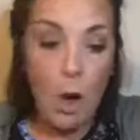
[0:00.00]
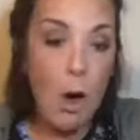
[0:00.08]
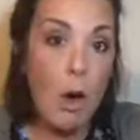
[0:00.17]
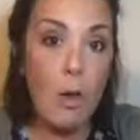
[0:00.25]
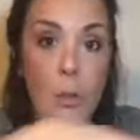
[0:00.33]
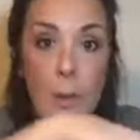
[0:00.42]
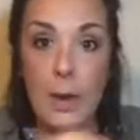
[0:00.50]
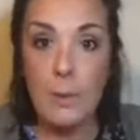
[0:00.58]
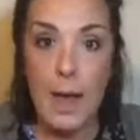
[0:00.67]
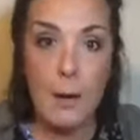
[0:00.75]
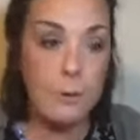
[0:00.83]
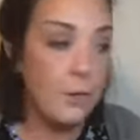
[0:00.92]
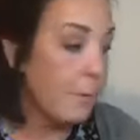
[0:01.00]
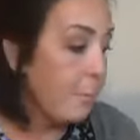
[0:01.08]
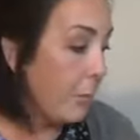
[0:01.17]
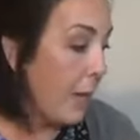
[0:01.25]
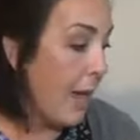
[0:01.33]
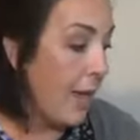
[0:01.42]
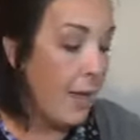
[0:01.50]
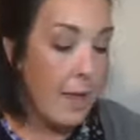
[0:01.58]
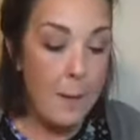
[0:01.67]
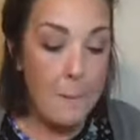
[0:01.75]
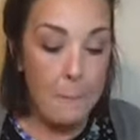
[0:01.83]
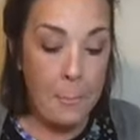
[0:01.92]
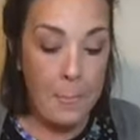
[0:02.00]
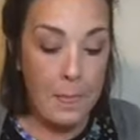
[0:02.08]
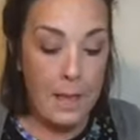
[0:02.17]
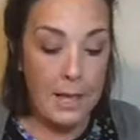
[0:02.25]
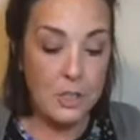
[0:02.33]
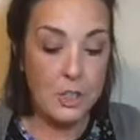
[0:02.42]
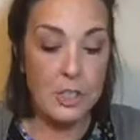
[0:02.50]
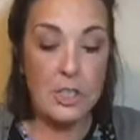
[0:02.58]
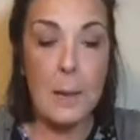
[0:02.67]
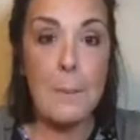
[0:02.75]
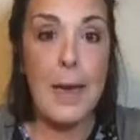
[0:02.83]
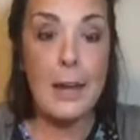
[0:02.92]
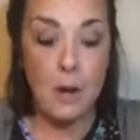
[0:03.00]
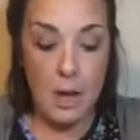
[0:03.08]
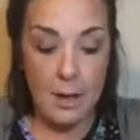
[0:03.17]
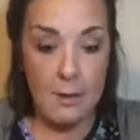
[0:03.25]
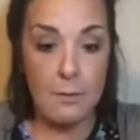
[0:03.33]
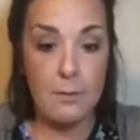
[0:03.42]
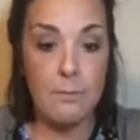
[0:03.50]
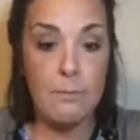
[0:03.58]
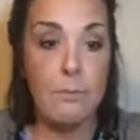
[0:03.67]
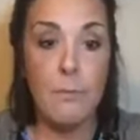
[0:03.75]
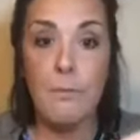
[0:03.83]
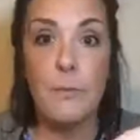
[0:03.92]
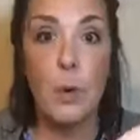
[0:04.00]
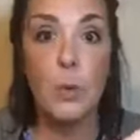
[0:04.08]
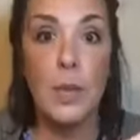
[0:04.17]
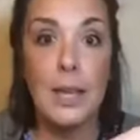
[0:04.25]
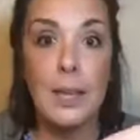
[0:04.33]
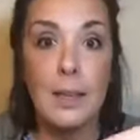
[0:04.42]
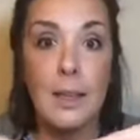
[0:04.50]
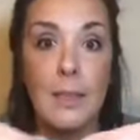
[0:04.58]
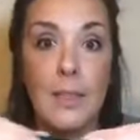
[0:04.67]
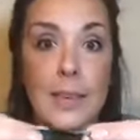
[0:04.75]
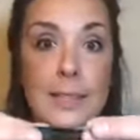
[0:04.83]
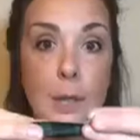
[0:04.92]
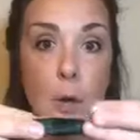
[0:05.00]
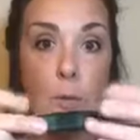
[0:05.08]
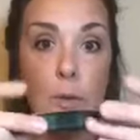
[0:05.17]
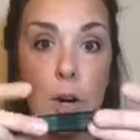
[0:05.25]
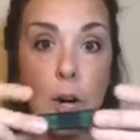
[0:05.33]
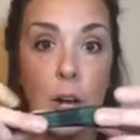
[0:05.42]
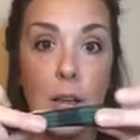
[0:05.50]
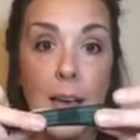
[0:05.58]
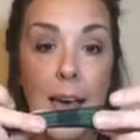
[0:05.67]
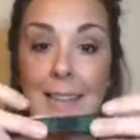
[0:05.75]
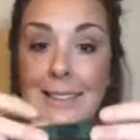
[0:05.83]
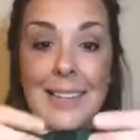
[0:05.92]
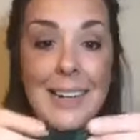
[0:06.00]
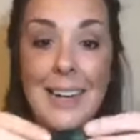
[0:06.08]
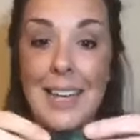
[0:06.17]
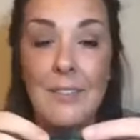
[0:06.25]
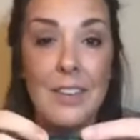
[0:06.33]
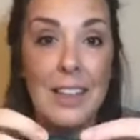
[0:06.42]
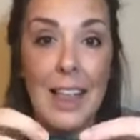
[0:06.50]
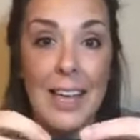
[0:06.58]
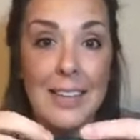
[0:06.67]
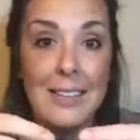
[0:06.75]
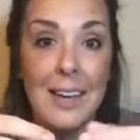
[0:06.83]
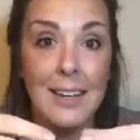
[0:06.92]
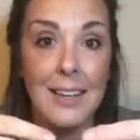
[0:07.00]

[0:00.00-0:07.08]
all the way around, okay? It's just a matter of folding this over. I didn't even like